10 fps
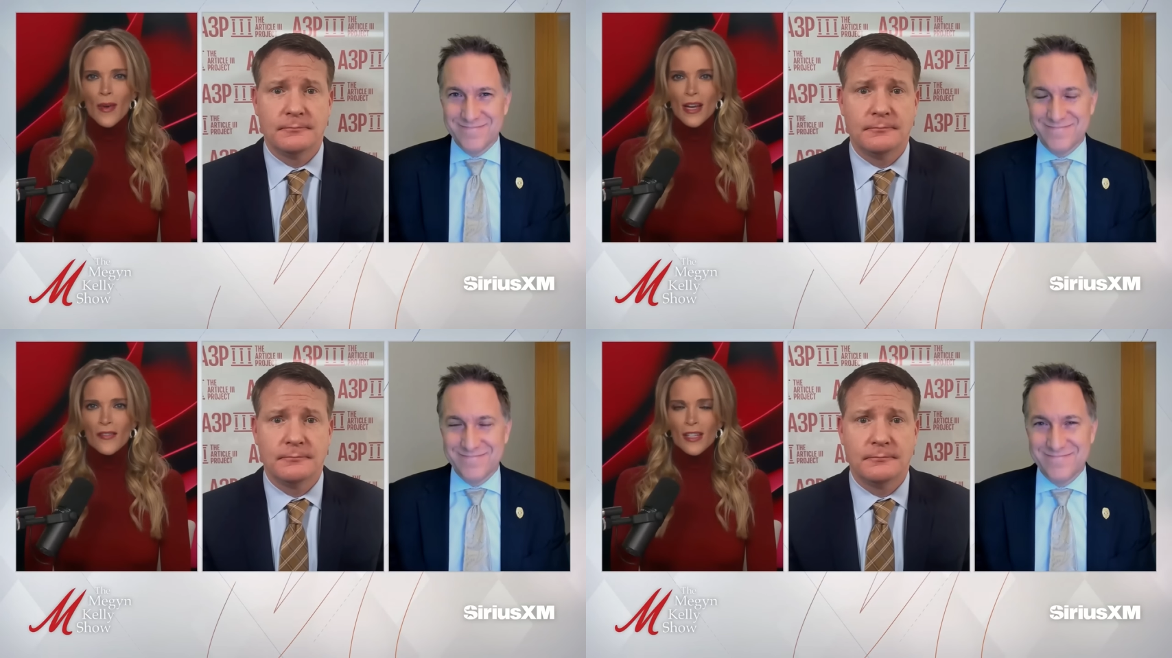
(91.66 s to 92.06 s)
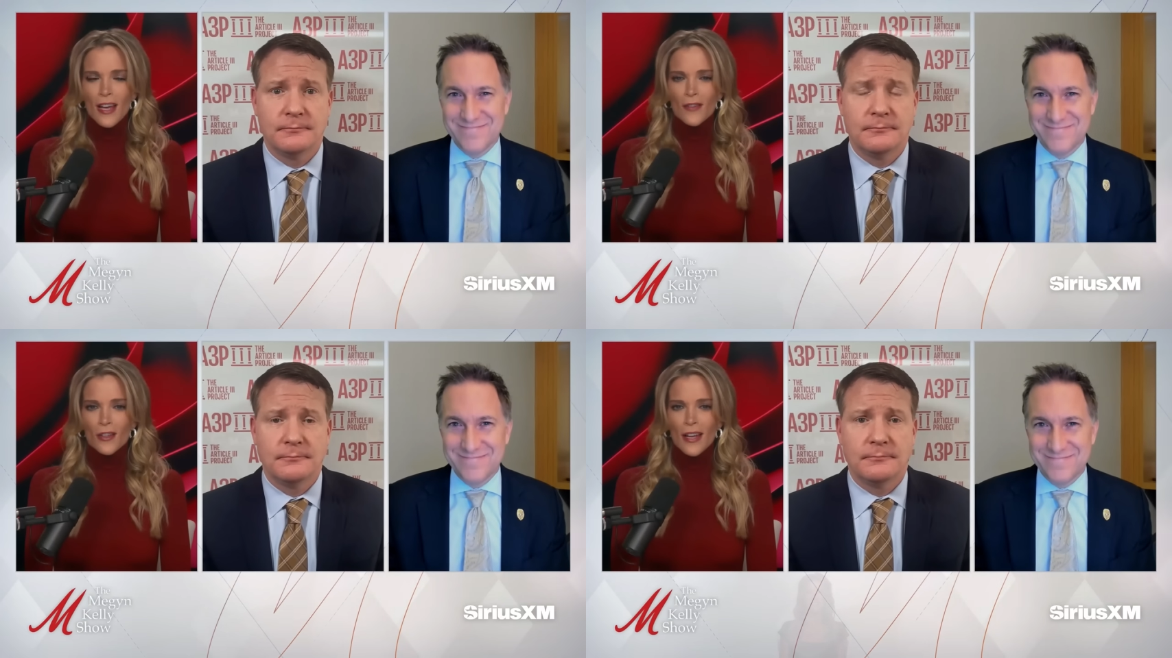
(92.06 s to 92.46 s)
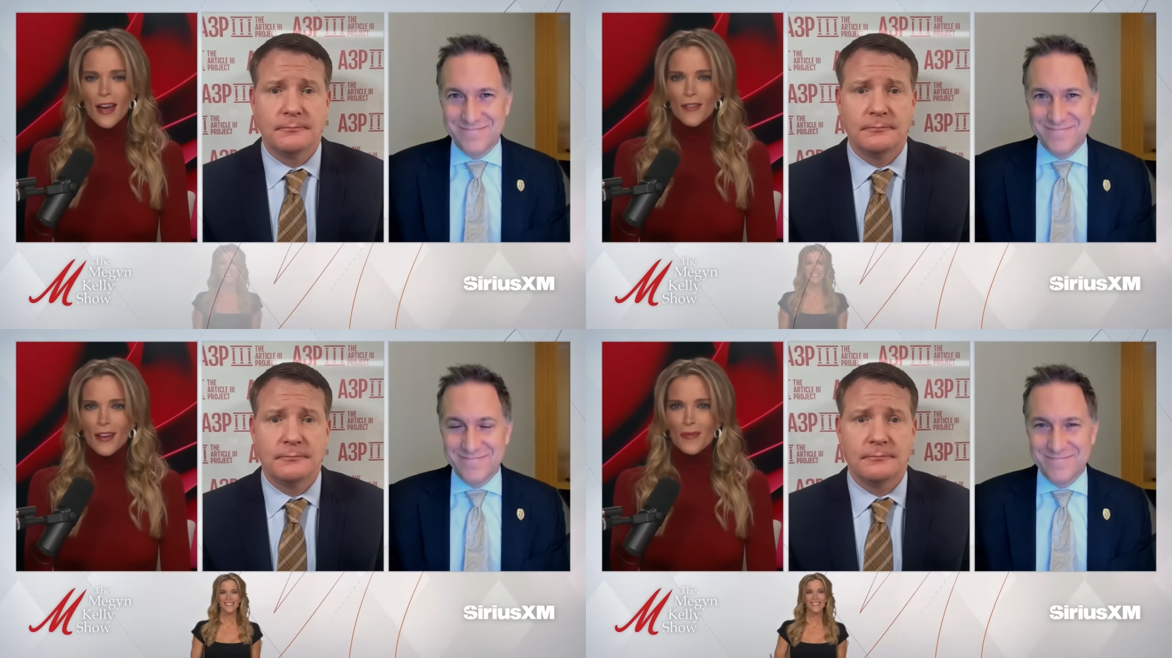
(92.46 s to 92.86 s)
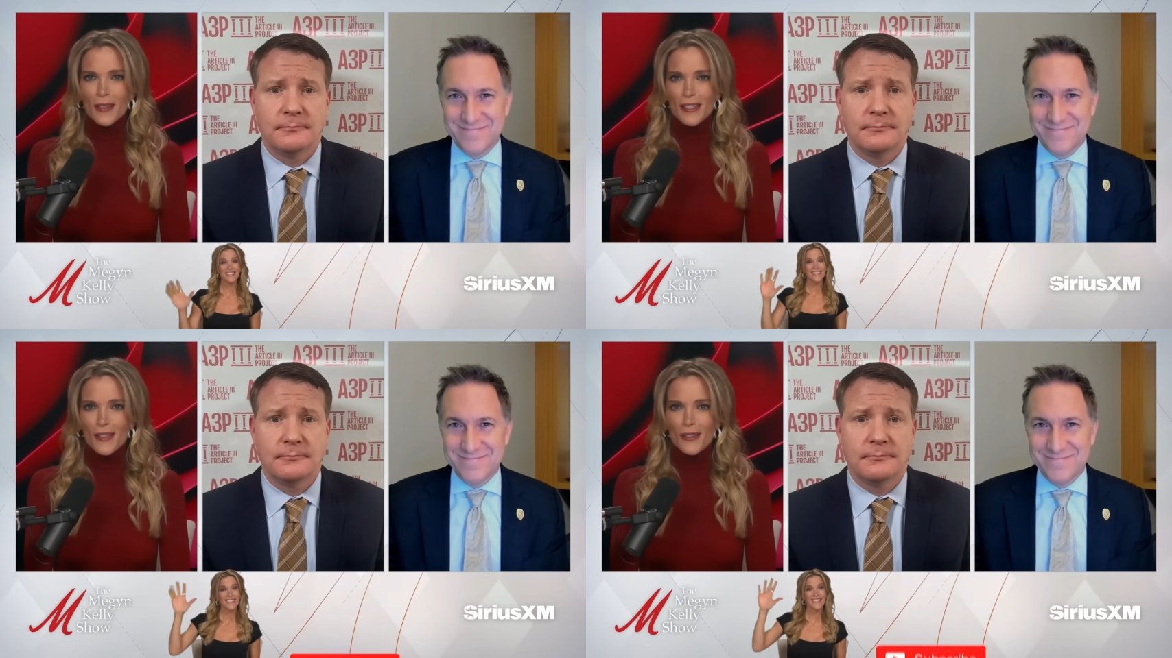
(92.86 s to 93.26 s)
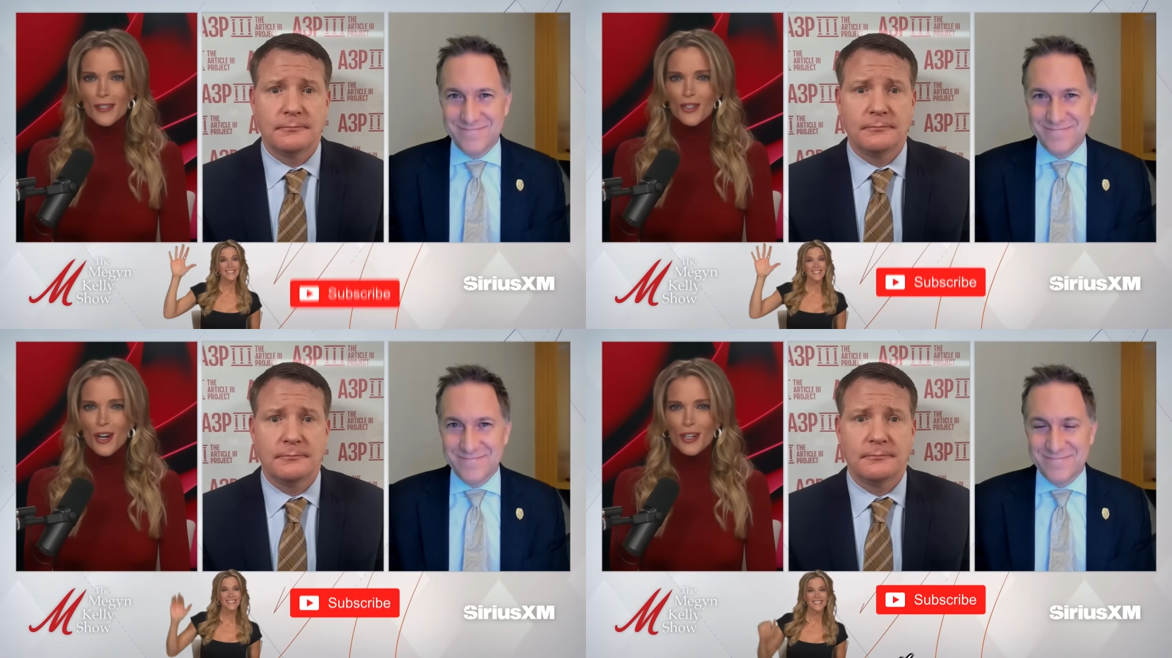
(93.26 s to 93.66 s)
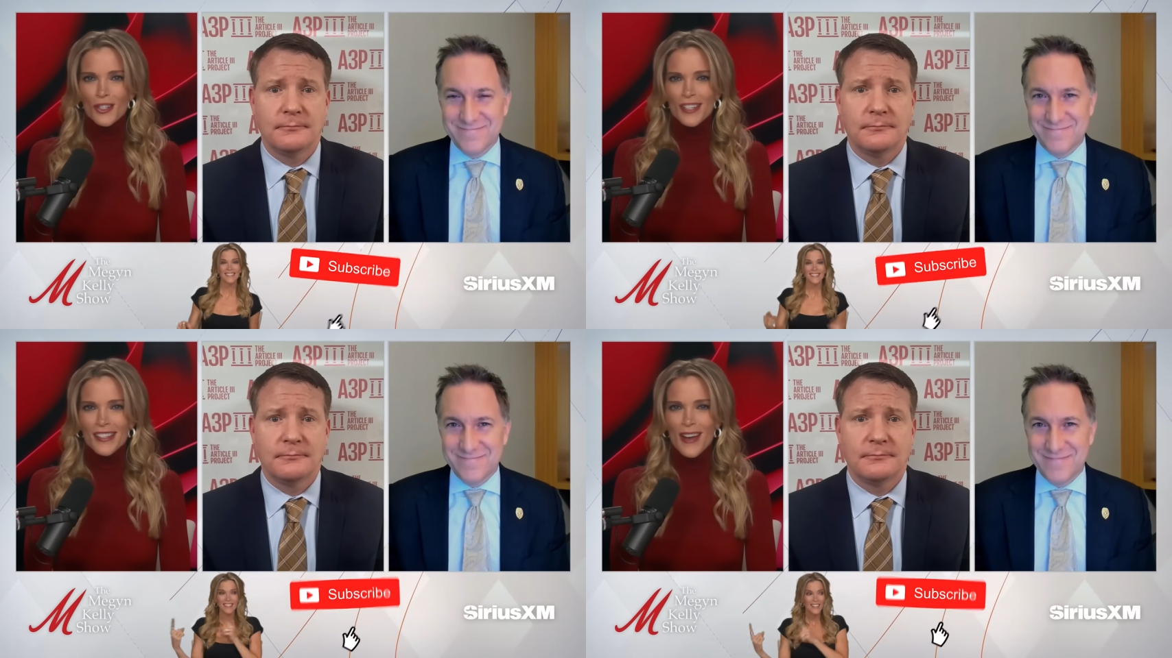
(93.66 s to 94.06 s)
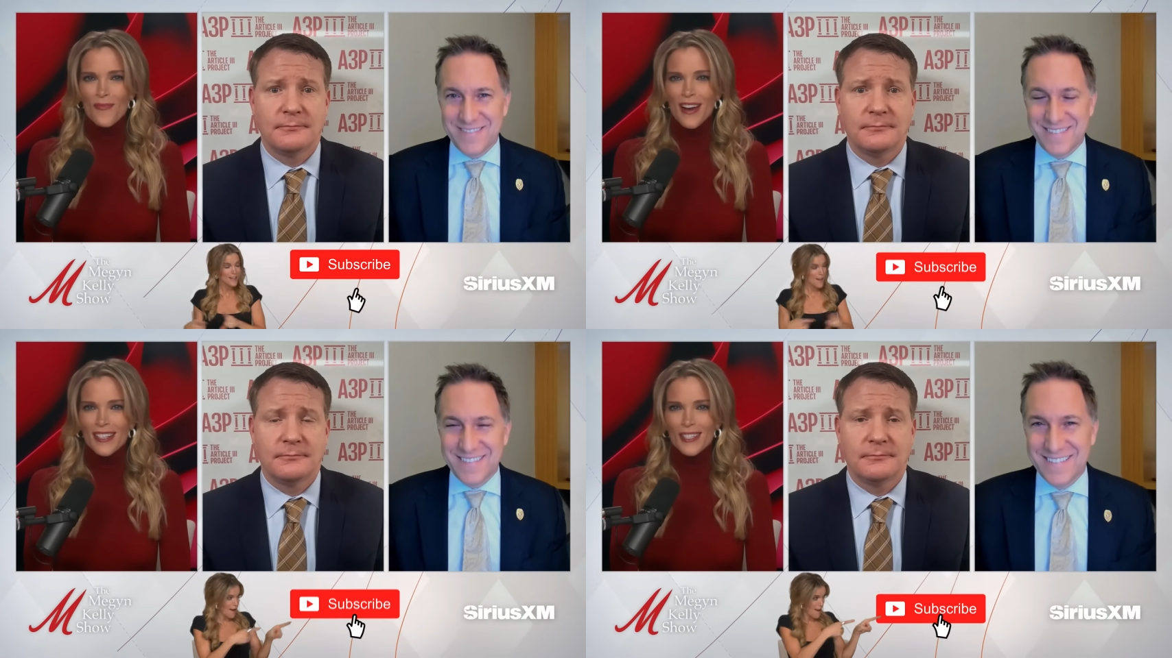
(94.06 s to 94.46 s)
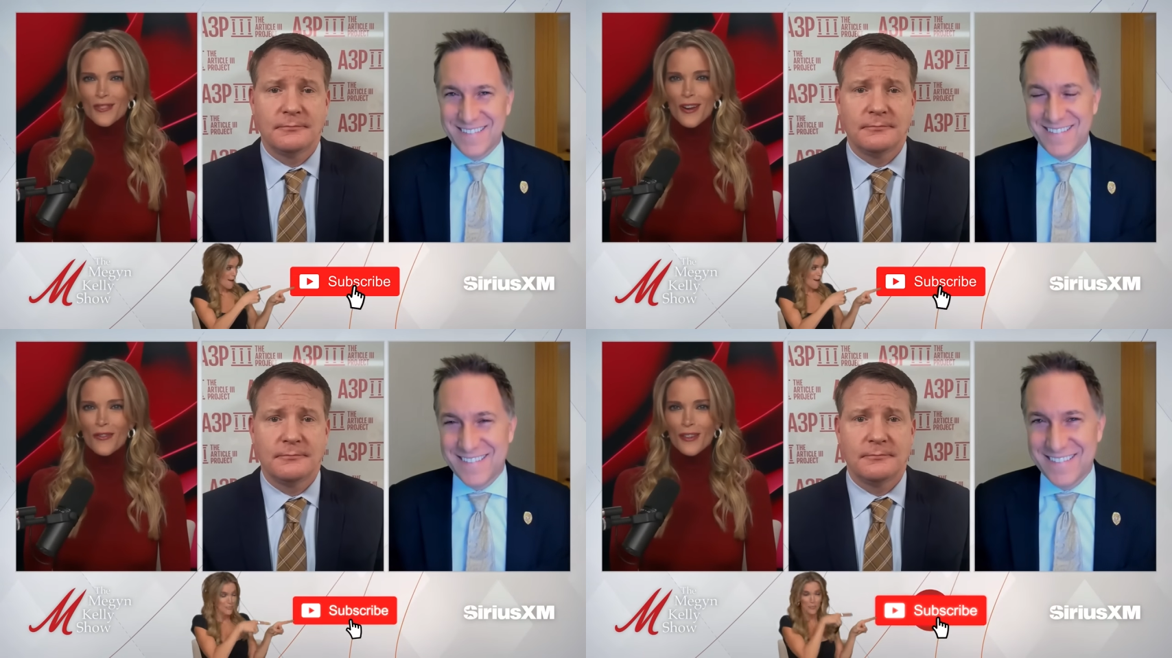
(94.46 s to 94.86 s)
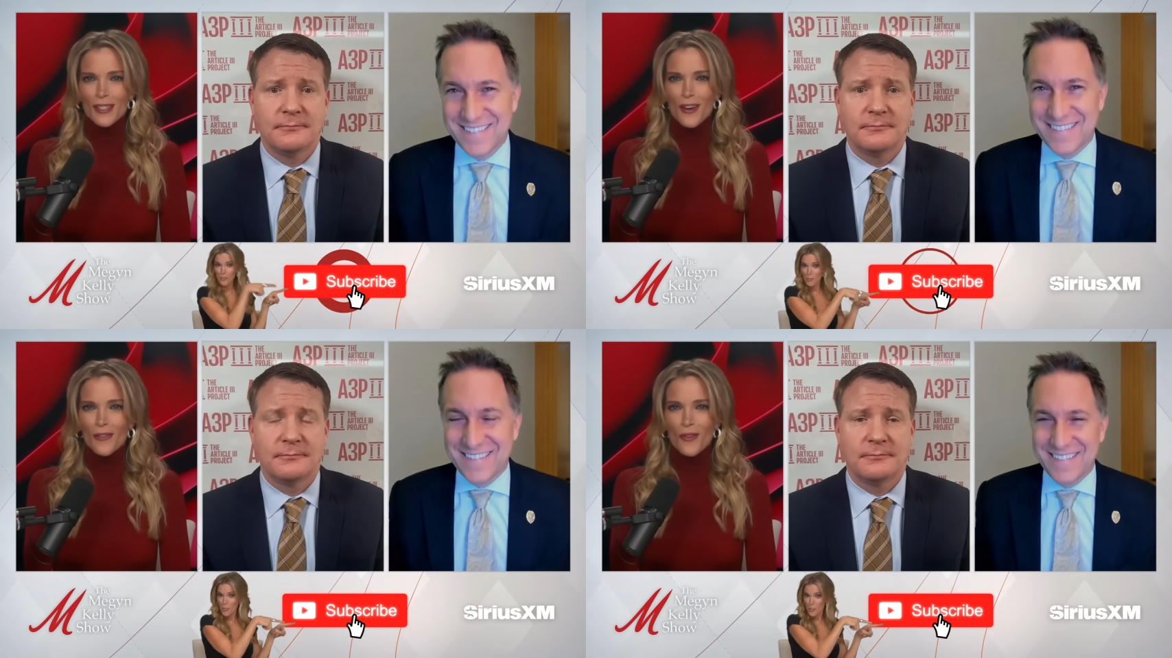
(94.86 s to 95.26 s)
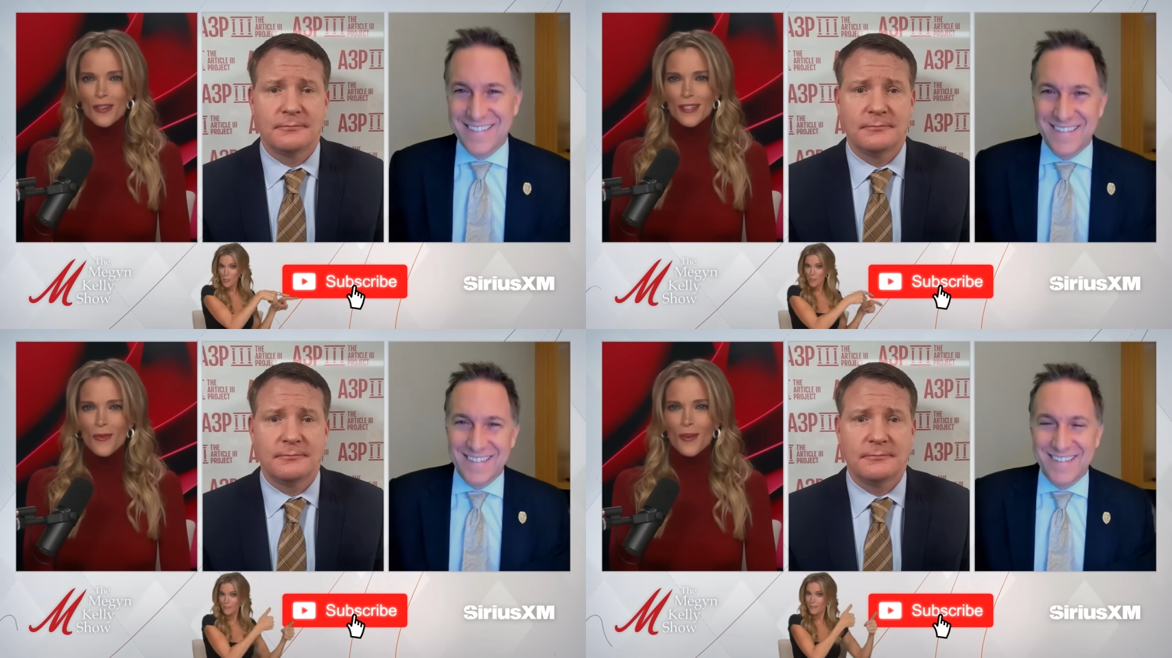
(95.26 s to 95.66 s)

Speaker 1: do you make of it, Dave? You're laughing because those charges that Mike just referenced are, of course,